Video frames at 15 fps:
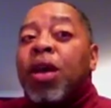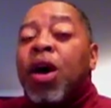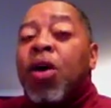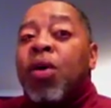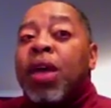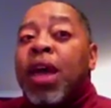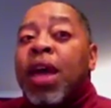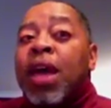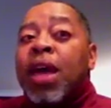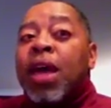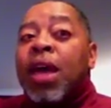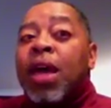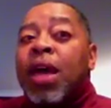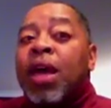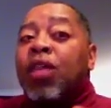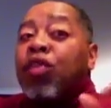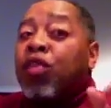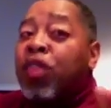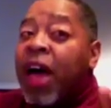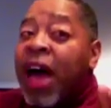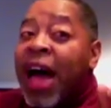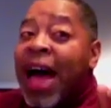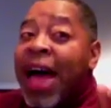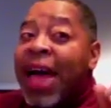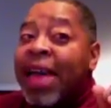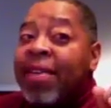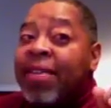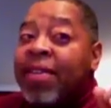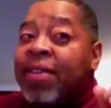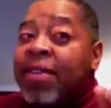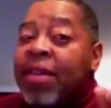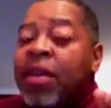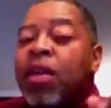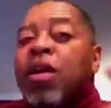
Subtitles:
Okay? Size.